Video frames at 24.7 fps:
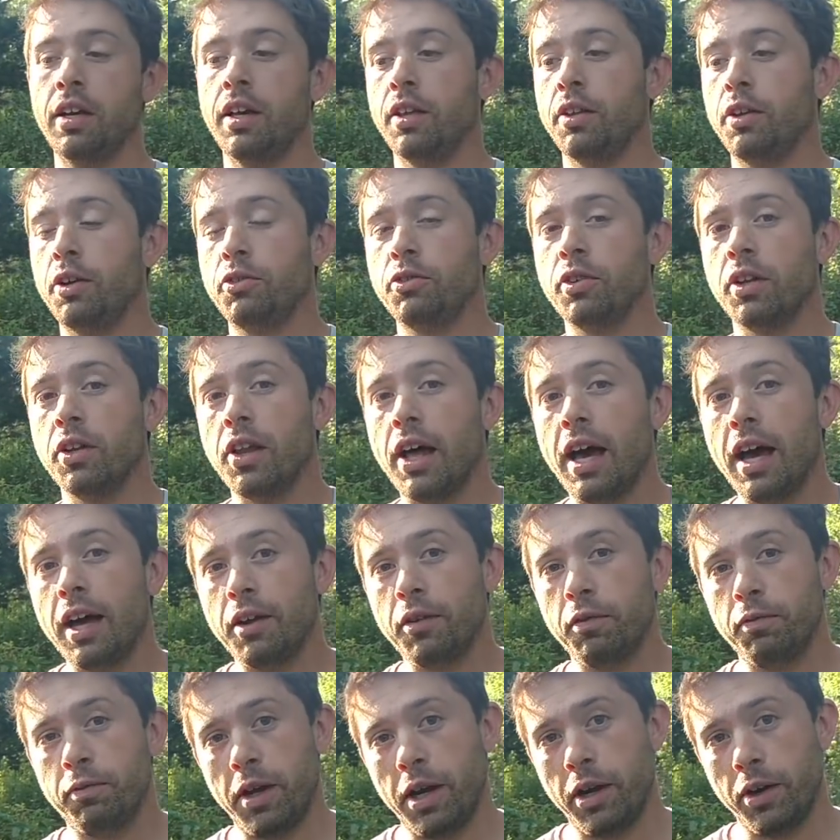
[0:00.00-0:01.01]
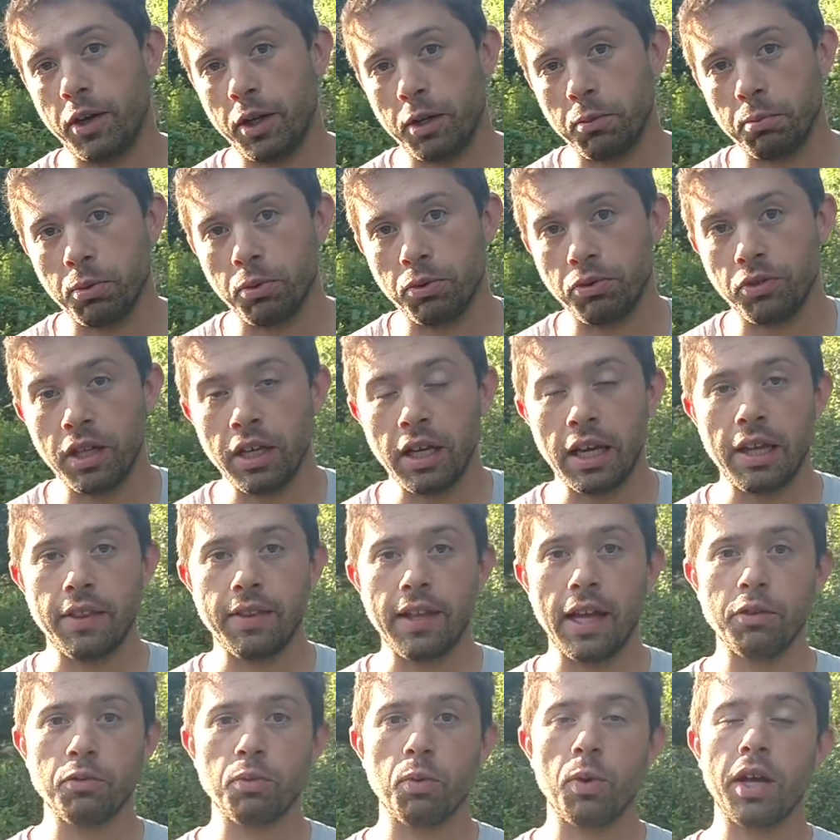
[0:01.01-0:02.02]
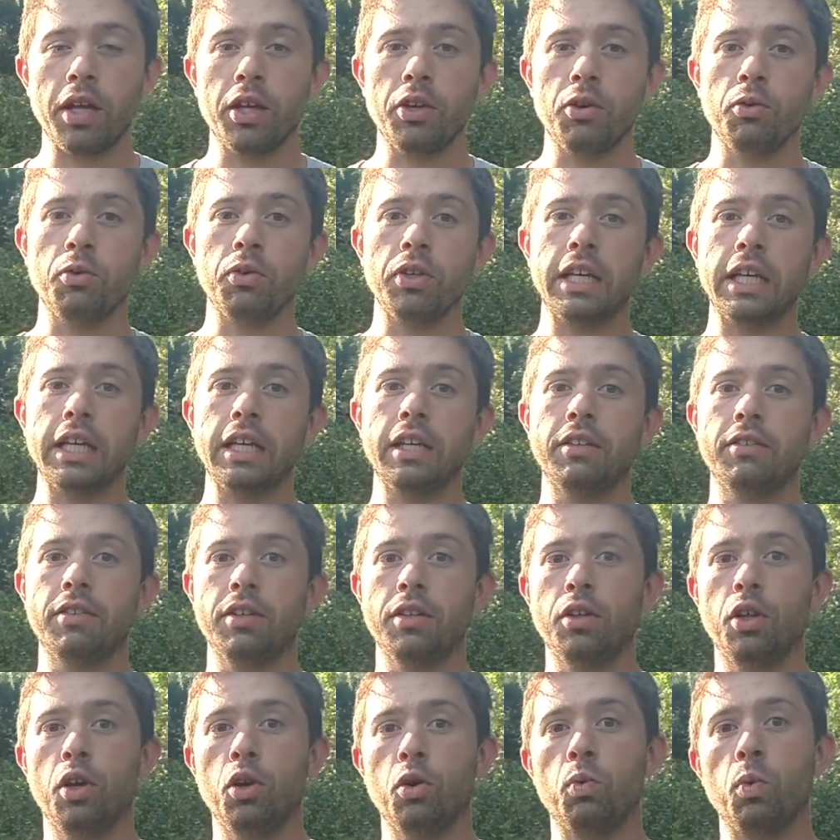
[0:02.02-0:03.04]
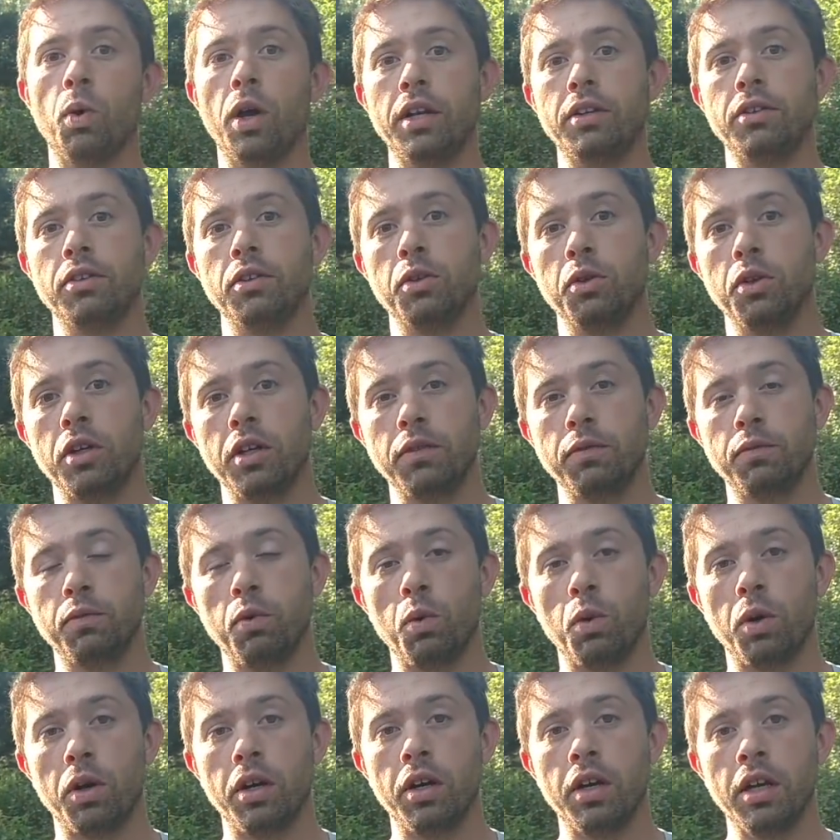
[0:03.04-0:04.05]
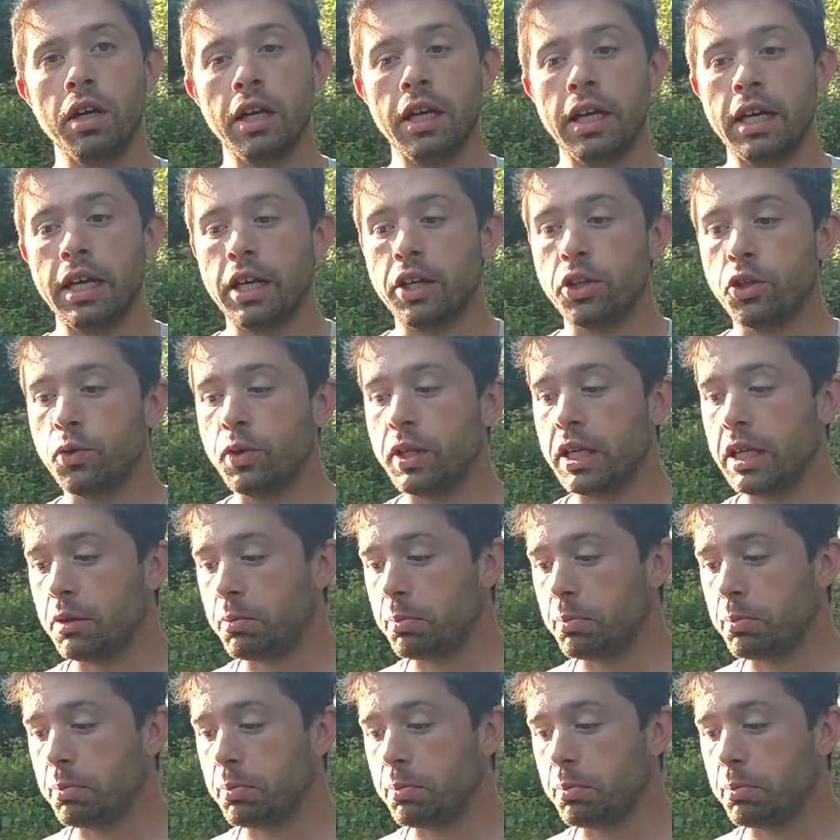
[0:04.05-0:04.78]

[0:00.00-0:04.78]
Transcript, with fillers: There's a lot of variables and that's why you need to know what to look for. You need